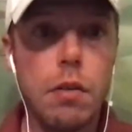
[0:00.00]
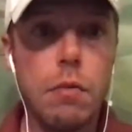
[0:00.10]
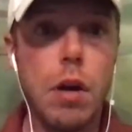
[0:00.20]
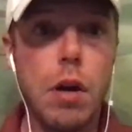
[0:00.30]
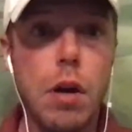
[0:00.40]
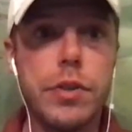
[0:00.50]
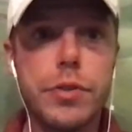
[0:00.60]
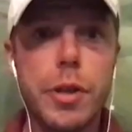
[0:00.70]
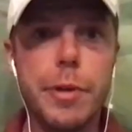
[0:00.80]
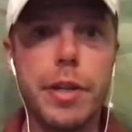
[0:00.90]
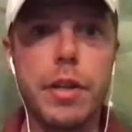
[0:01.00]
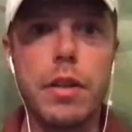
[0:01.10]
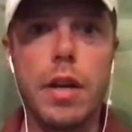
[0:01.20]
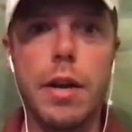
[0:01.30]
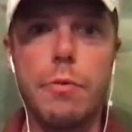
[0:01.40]
Well, Streelman,
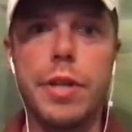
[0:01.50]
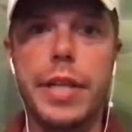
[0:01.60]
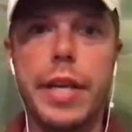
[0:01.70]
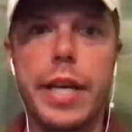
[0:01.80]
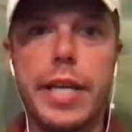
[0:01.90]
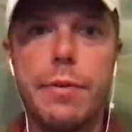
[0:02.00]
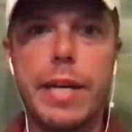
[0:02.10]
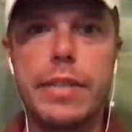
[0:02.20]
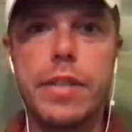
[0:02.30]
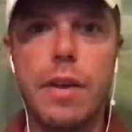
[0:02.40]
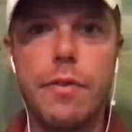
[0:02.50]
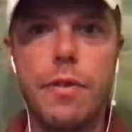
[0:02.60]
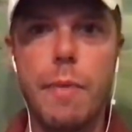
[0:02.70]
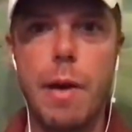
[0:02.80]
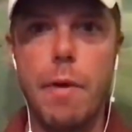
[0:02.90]
I really like. He ranks 7th
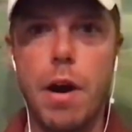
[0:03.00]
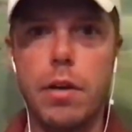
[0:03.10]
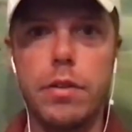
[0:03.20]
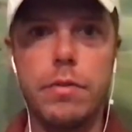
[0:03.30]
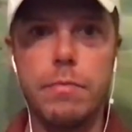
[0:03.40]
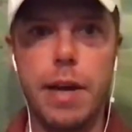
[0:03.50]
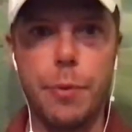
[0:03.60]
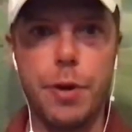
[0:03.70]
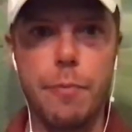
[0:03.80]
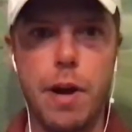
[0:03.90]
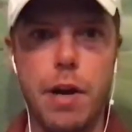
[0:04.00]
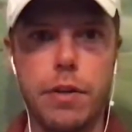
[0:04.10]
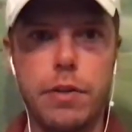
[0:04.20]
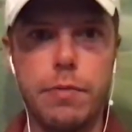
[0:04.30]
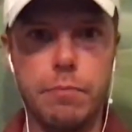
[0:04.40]
in my model, my weird model.